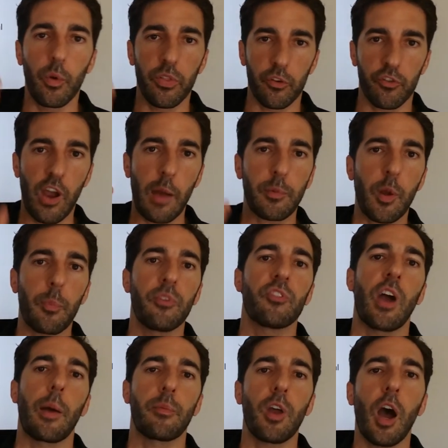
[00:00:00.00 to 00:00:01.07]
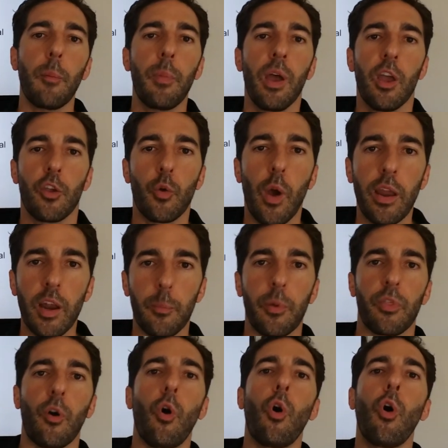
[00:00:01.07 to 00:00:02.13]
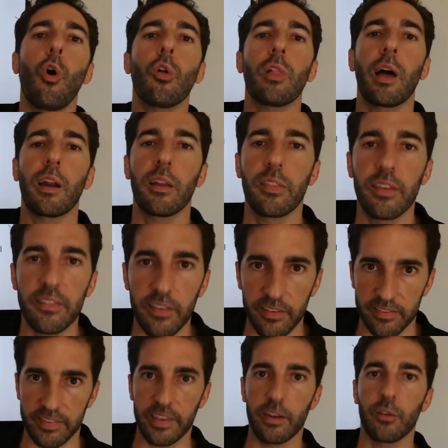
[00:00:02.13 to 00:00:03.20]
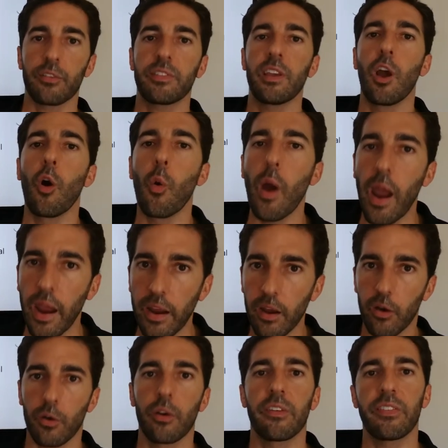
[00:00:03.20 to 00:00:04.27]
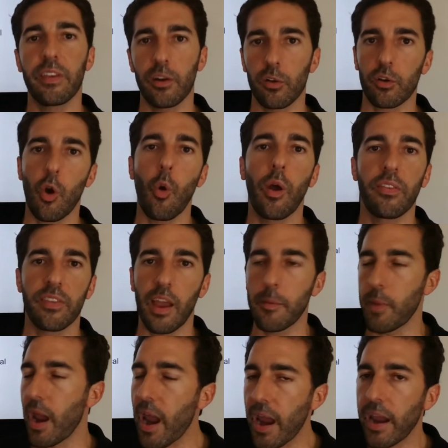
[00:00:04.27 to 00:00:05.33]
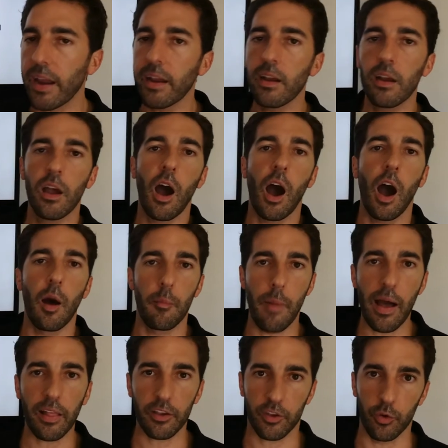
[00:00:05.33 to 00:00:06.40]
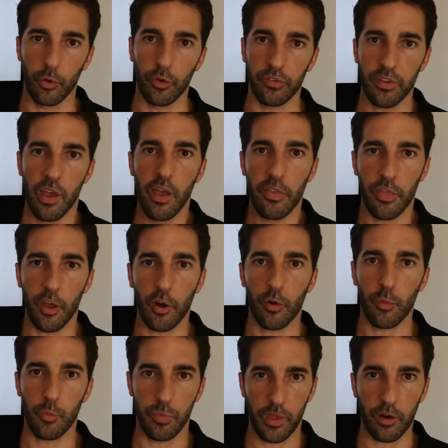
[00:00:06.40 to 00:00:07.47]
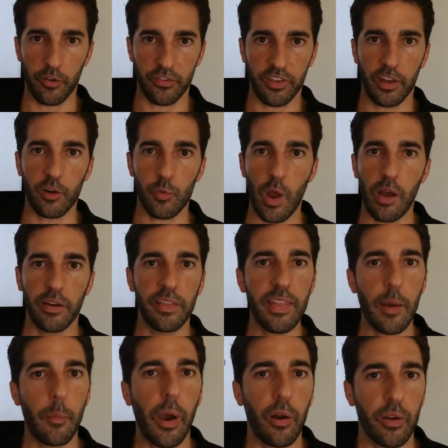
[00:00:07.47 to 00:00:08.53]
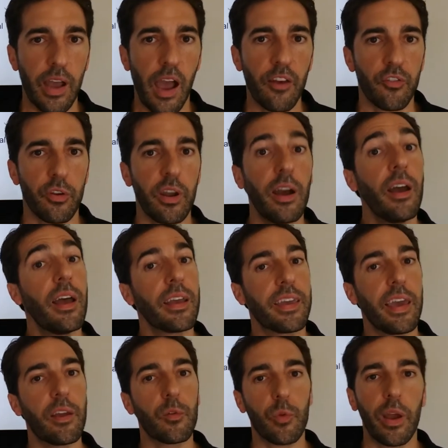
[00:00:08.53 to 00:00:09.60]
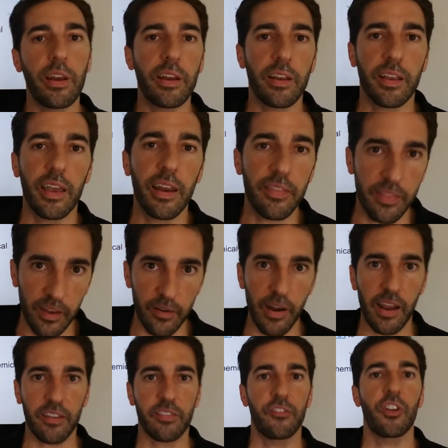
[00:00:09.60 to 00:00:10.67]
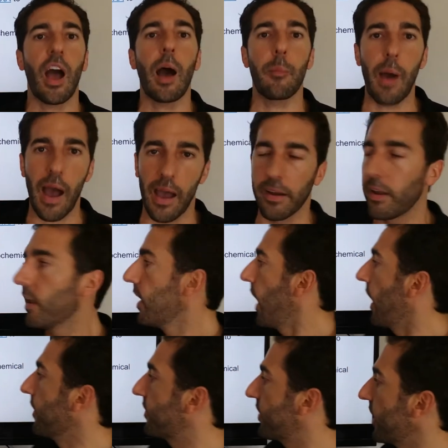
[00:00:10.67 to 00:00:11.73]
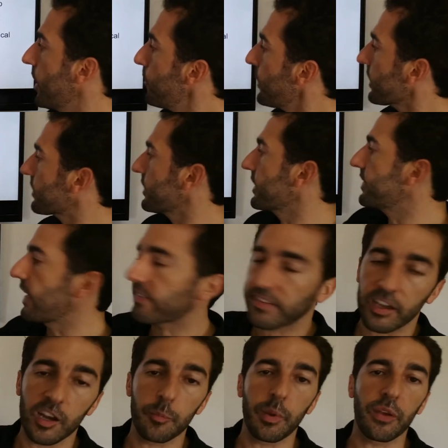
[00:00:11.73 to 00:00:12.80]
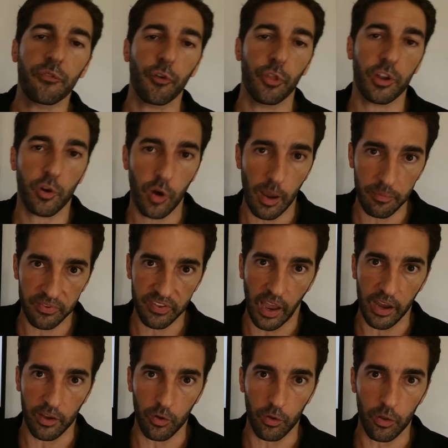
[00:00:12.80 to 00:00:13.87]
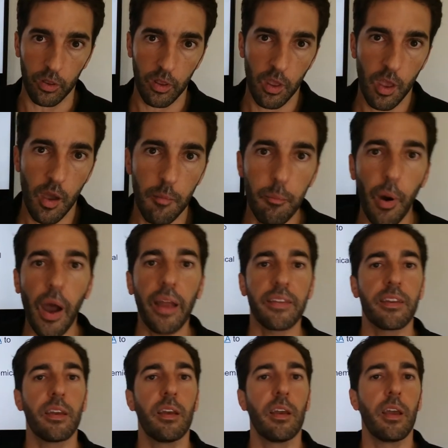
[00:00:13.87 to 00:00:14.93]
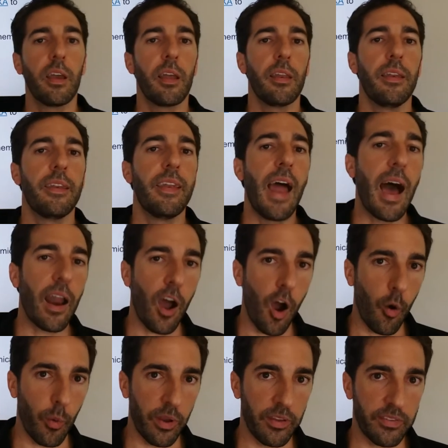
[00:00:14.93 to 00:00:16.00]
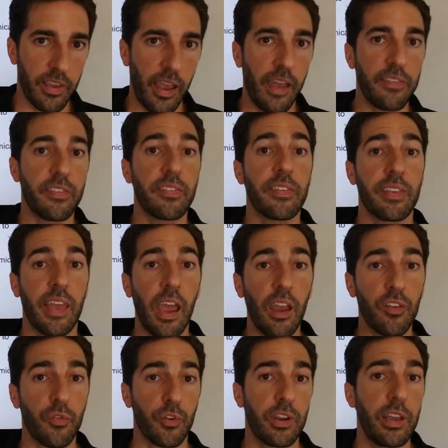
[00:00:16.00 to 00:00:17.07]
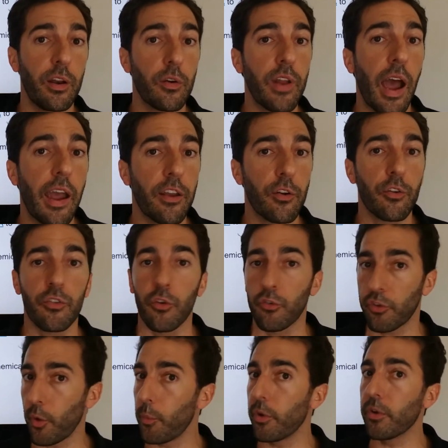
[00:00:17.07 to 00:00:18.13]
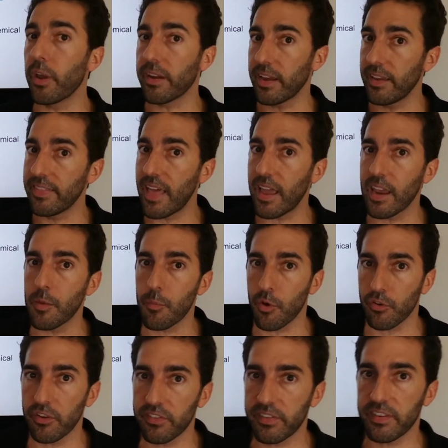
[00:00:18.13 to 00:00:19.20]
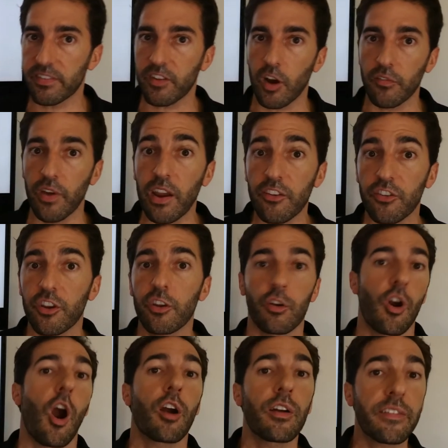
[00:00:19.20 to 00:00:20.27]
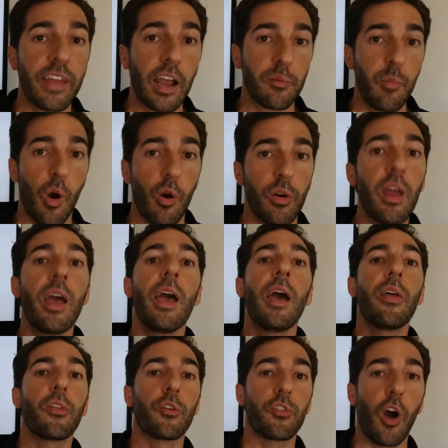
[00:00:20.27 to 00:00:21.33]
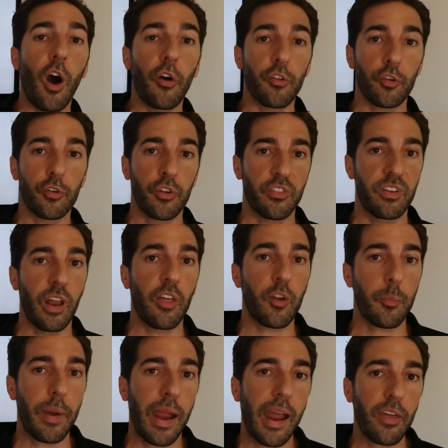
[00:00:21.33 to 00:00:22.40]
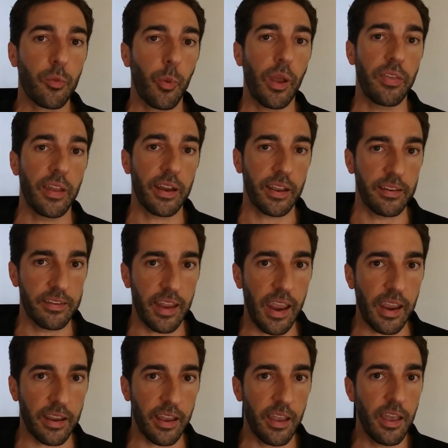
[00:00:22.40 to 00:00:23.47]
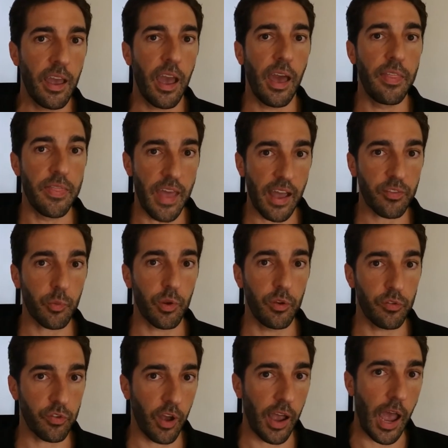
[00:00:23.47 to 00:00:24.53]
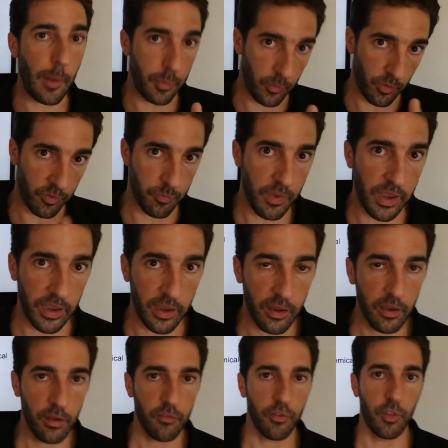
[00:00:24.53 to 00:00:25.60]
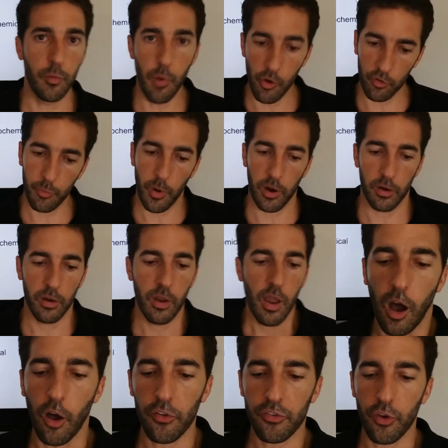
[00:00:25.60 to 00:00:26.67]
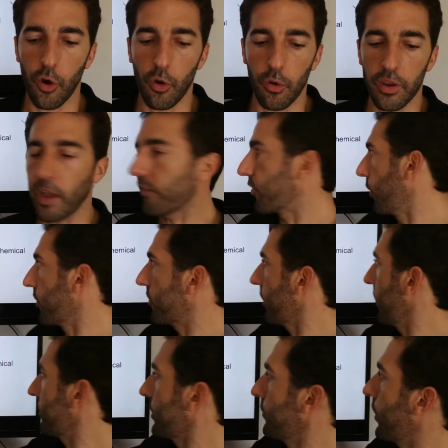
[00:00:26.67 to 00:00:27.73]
they're chopped up, you end up with a whole lot of these acetyl-CoA or acetyl coenzyme A molecules that are sitting around in that mitochondria getting ready to get their next job on. And typically that's going to be for the Krebs cycle, but not always, as is the case for keto dieters or someone like in that emergency starvation or heart attack mode. There's another pathway that it can take. And that's what you saw happen with me for the most part. Also, yeah, so it's